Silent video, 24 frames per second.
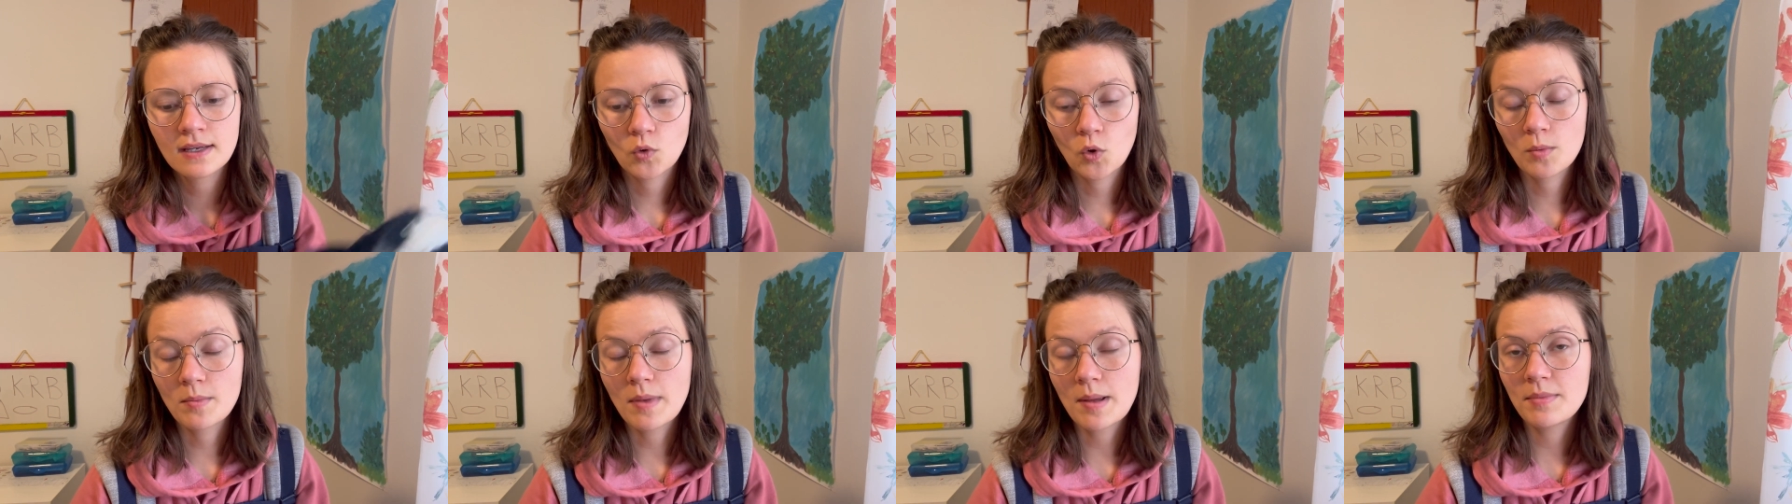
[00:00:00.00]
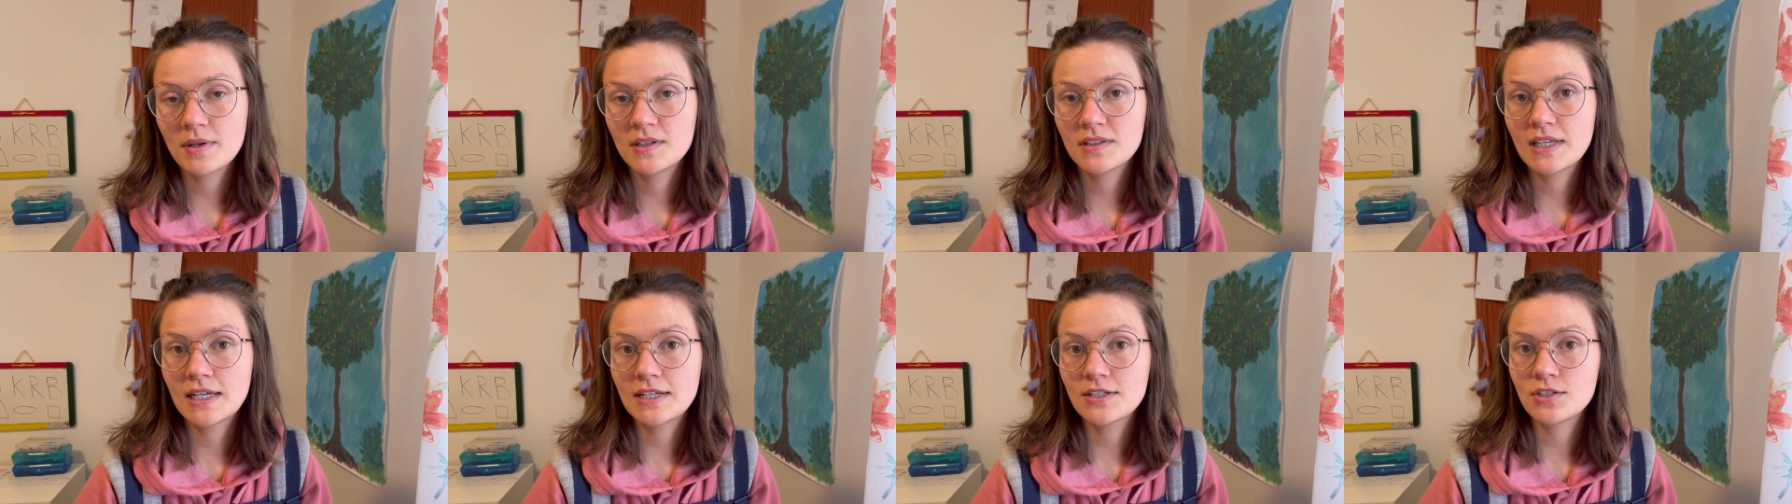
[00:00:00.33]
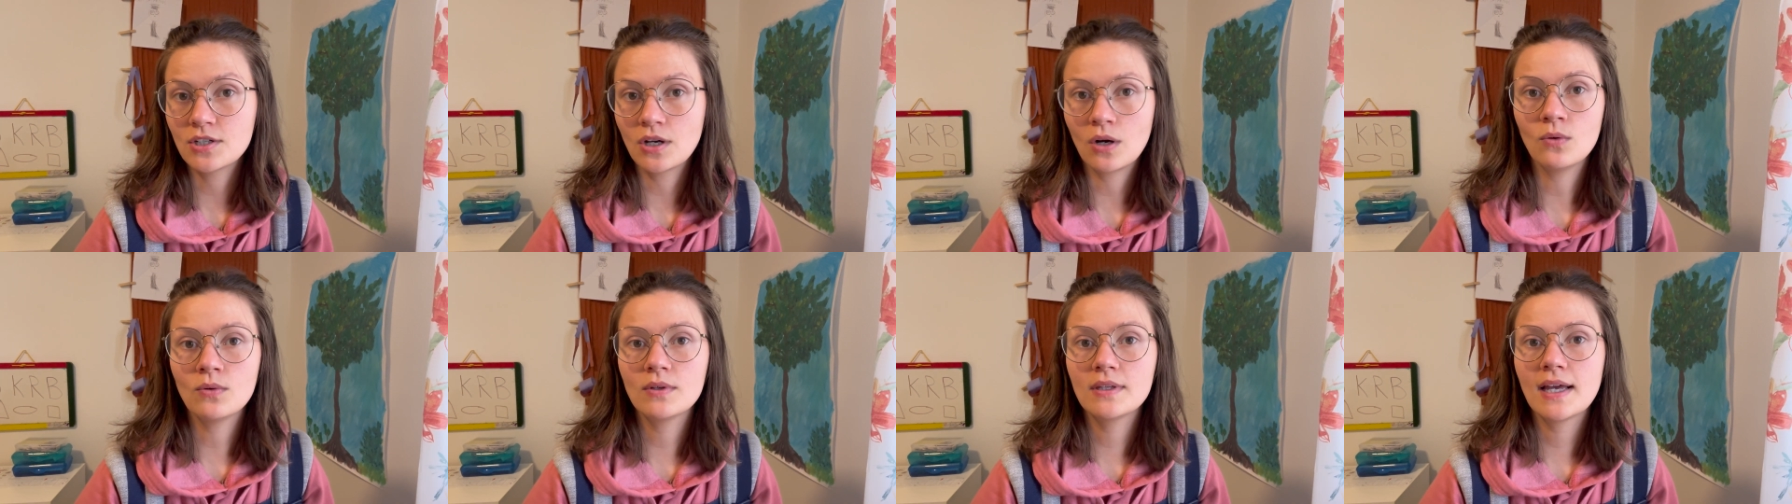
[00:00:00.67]
or maybe they
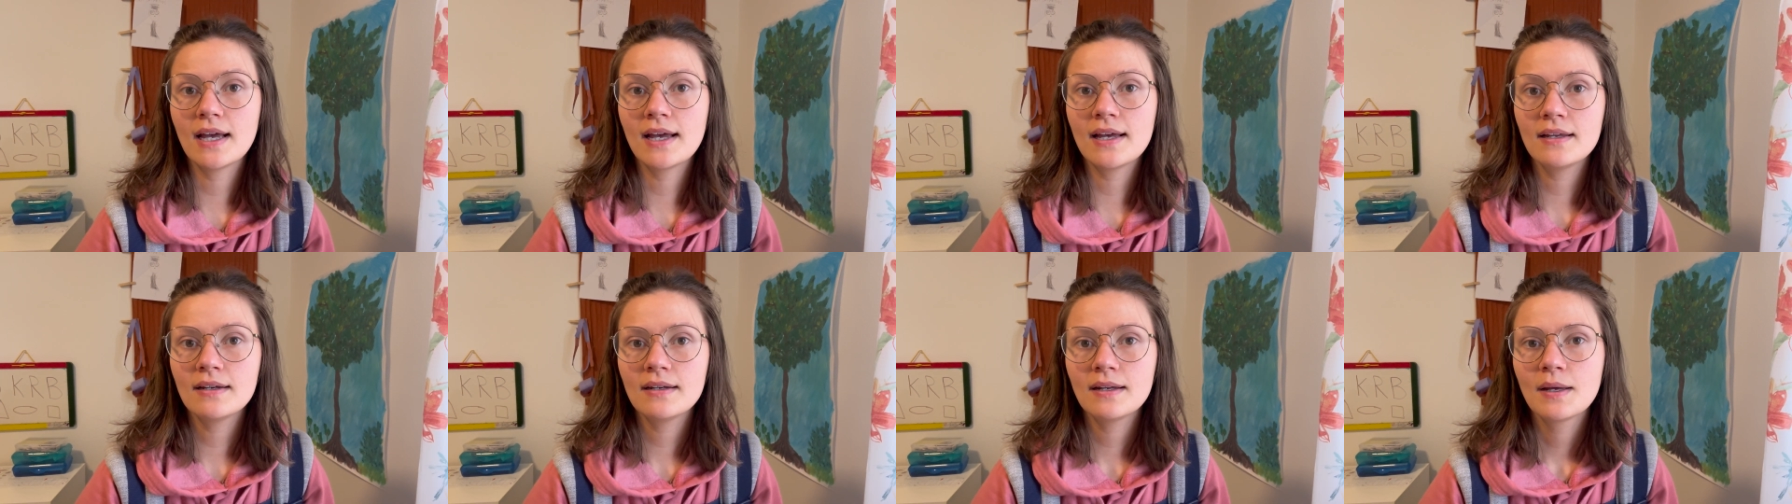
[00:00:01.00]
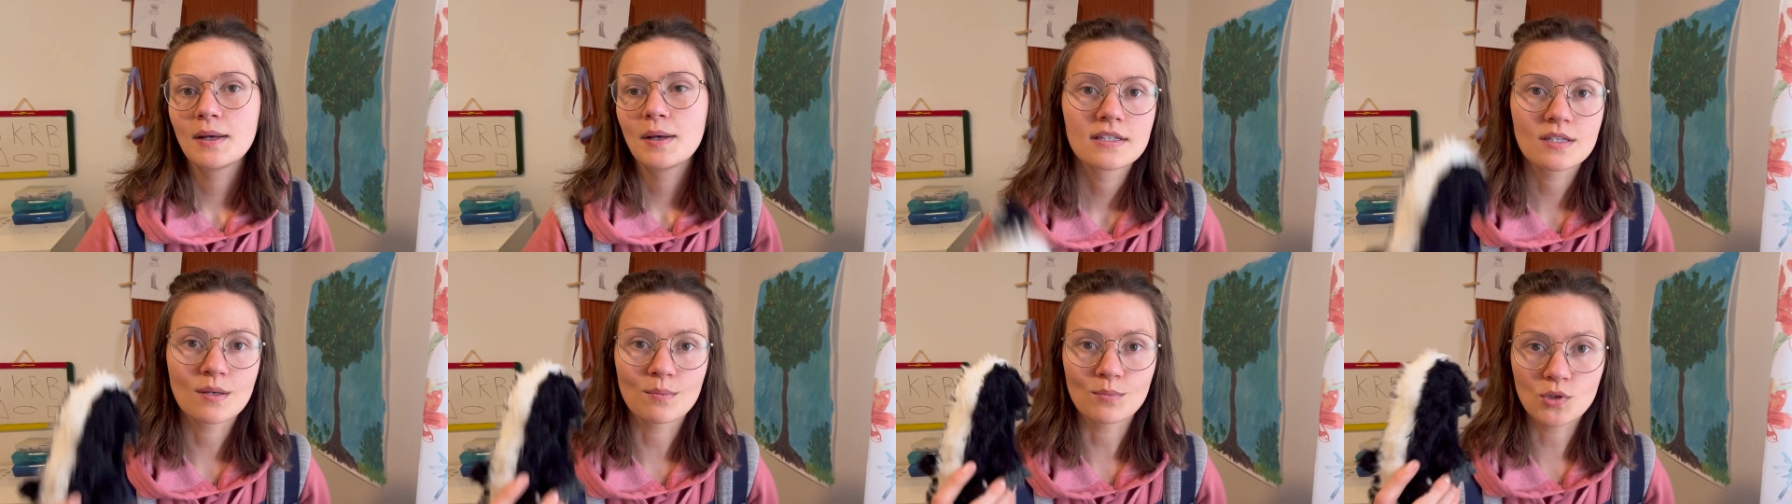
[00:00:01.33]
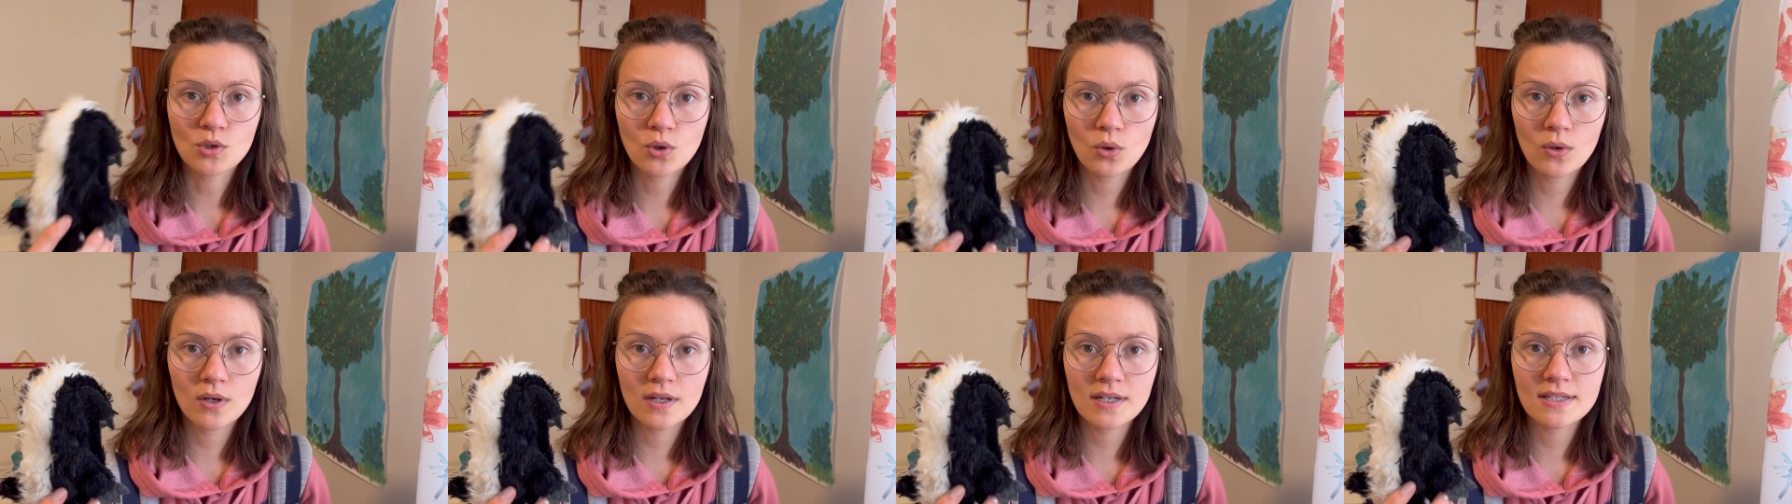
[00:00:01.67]
don't yet. Some
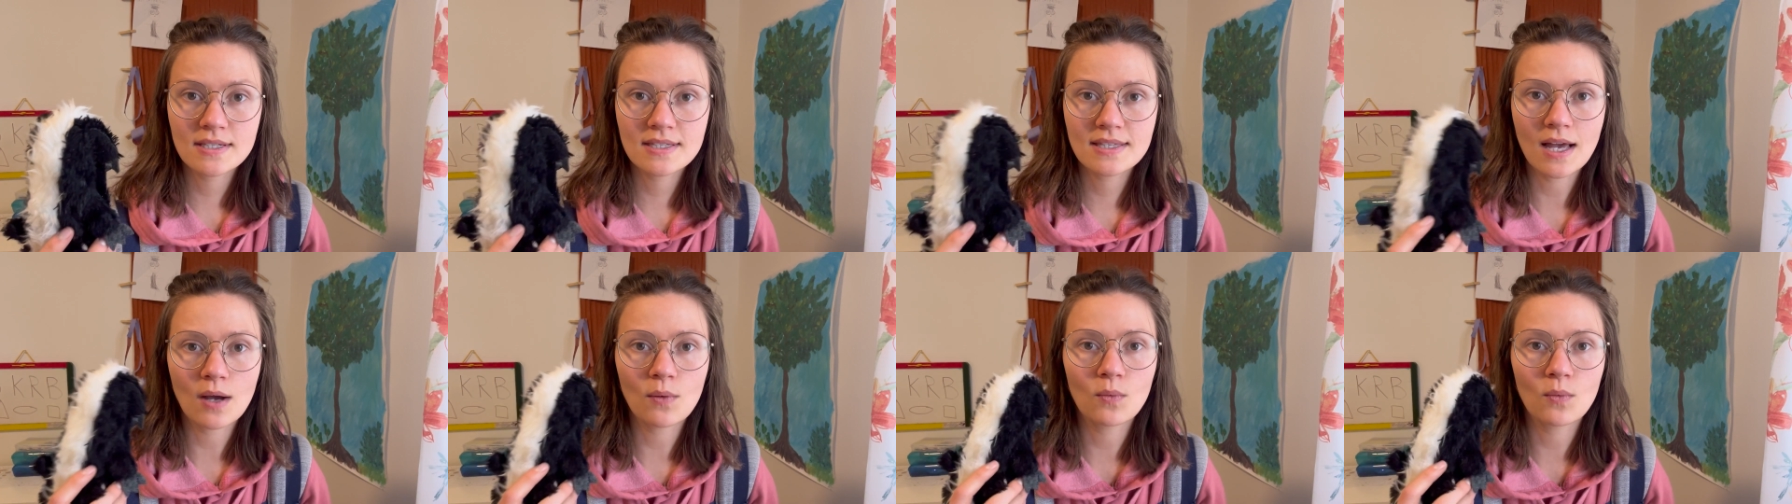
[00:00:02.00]
toys that